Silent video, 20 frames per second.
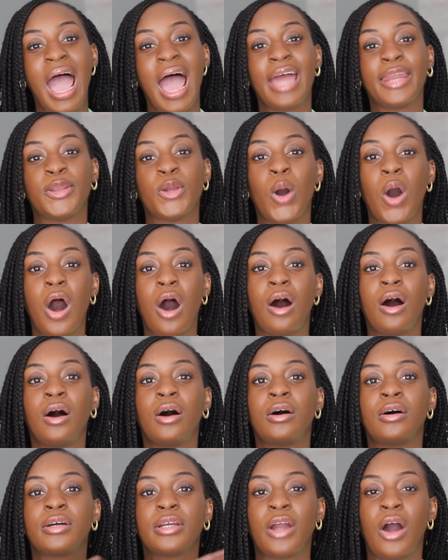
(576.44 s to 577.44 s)
and you
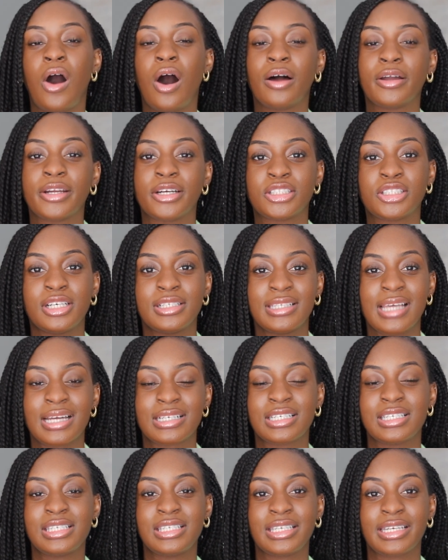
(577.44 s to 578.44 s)
all your
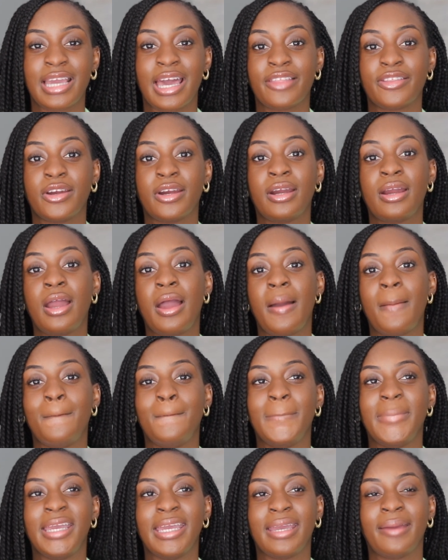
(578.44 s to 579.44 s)
transactions together
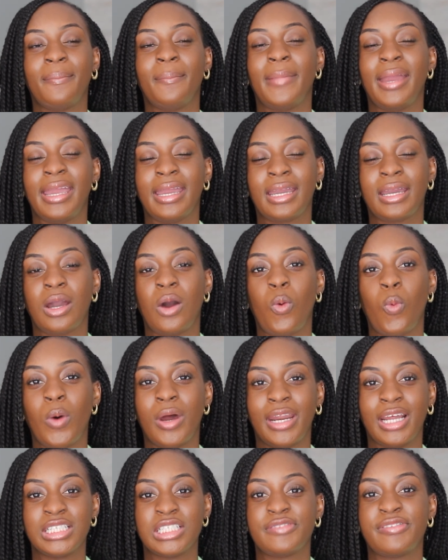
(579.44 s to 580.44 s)
make
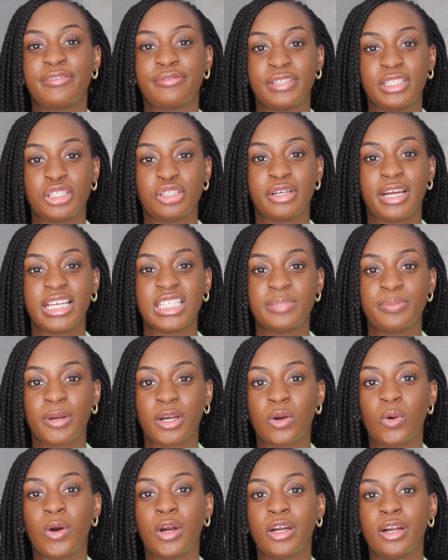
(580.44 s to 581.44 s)
150 trades per
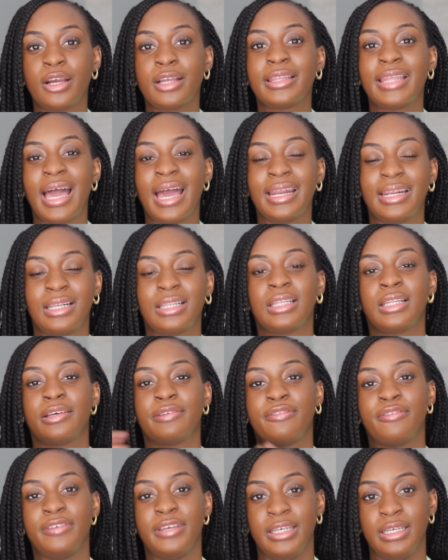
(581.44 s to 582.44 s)
quarter, then the
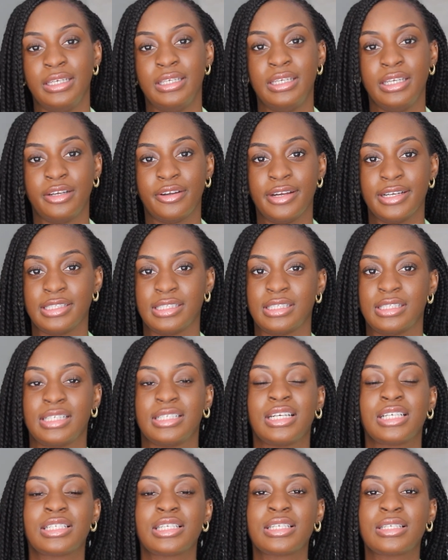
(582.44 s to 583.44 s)
fee decreases. It
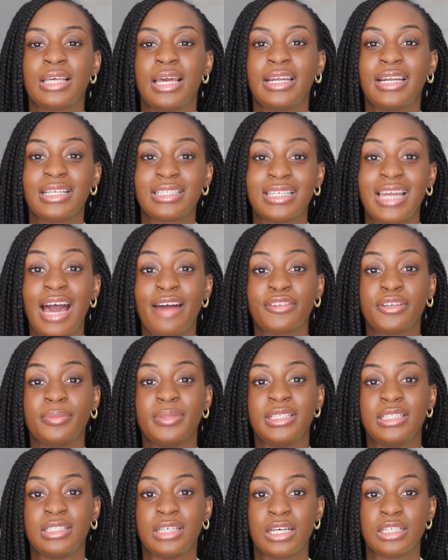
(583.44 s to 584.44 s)
doesn't have to
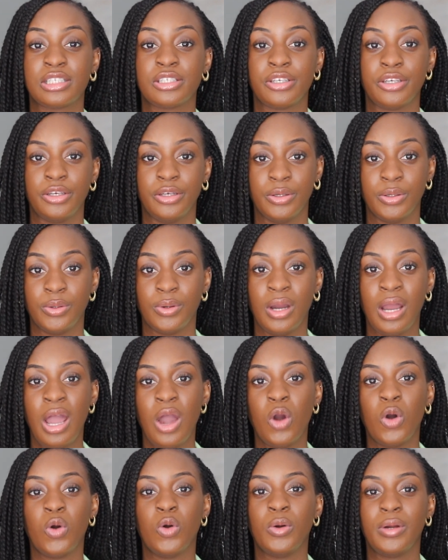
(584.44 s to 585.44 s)
be just you
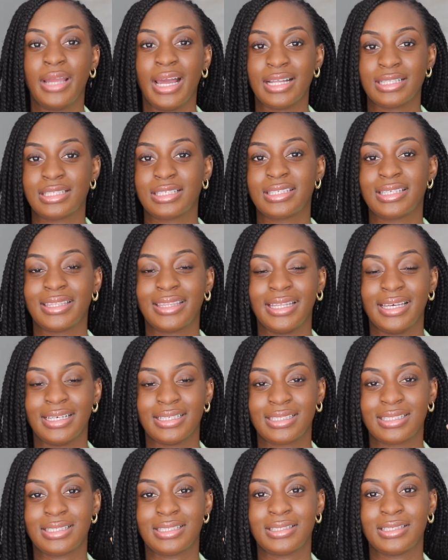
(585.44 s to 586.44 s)
who gets
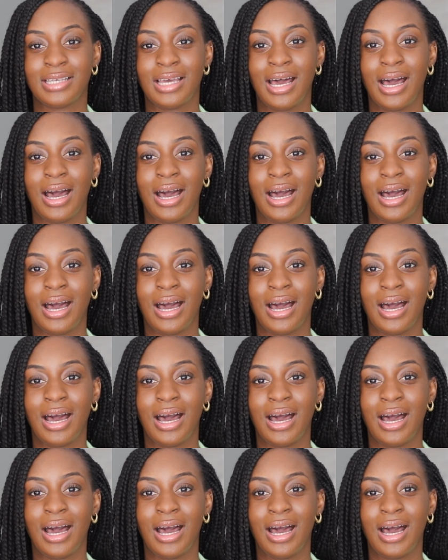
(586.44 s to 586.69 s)
this,